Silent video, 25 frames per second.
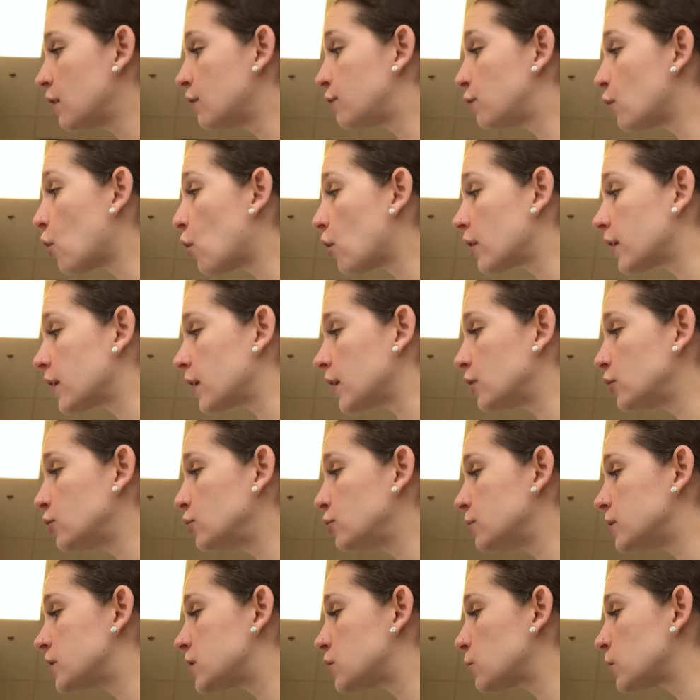Florida,
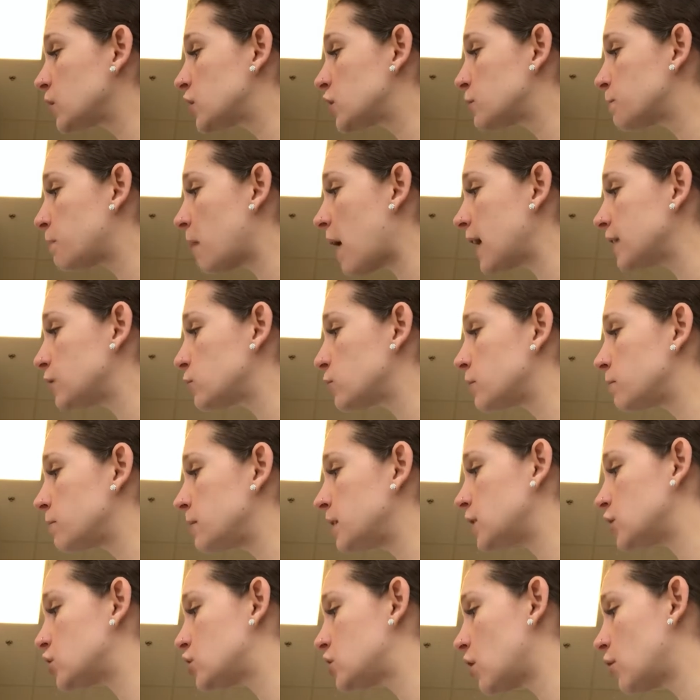who switched spots with
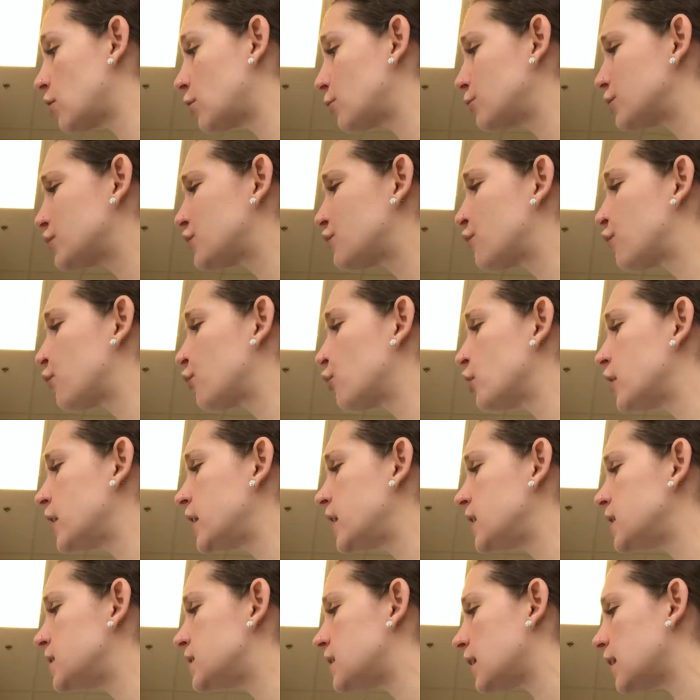Minnesota, was
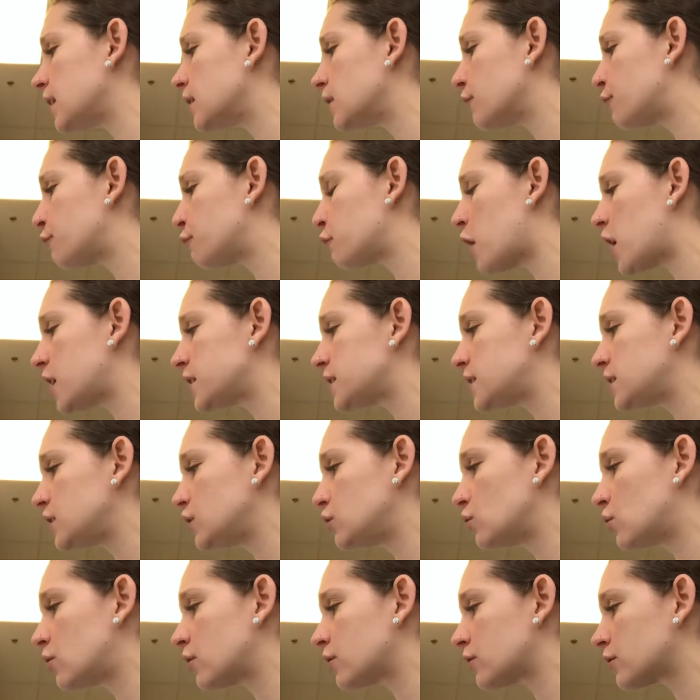freezing in the frosty
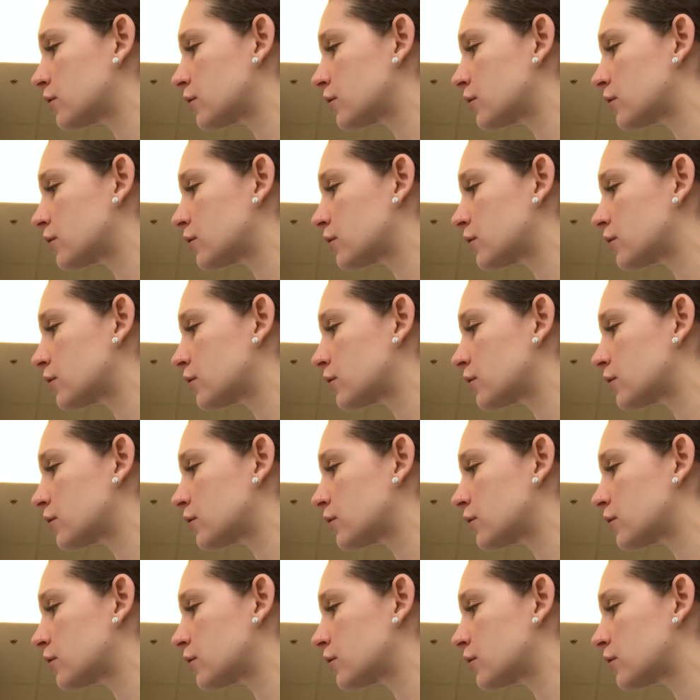northern